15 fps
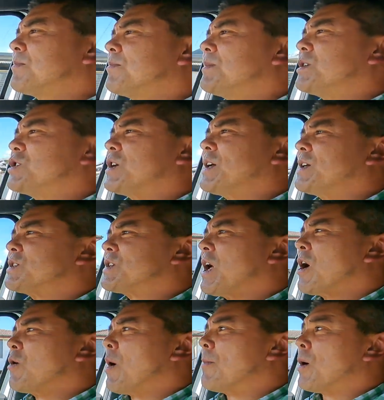But yeah, so
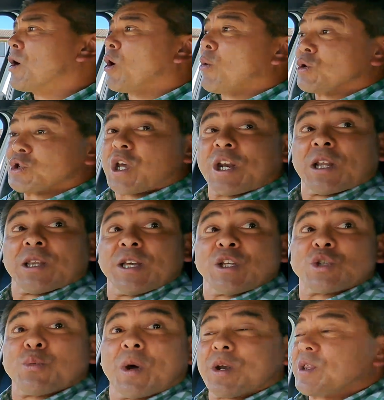I was going to
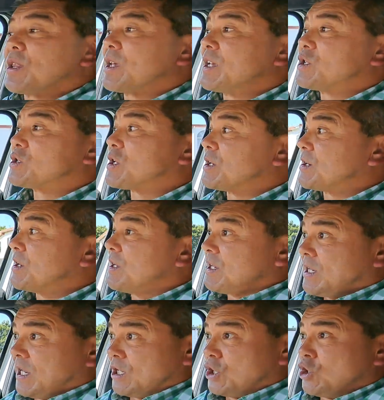lease one of these
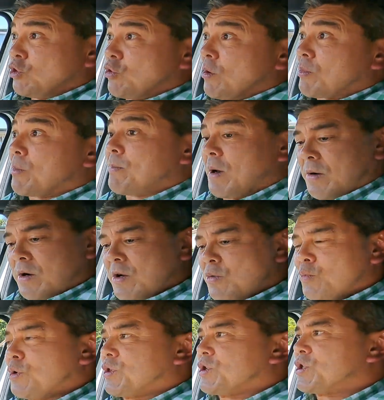in Europe, but
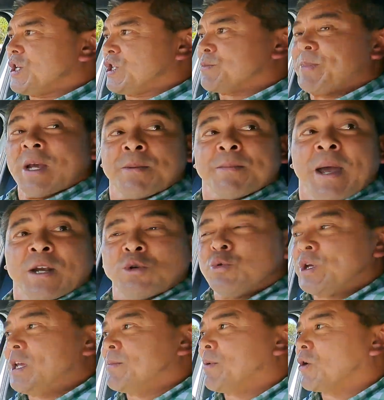with the 6-speed manual
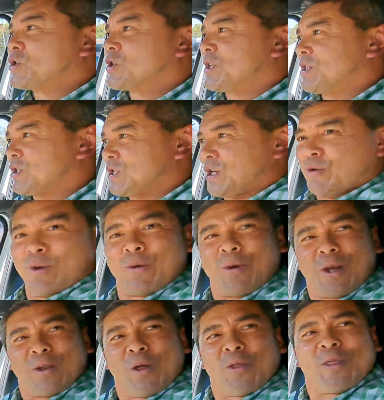gearbox and the steering wheel on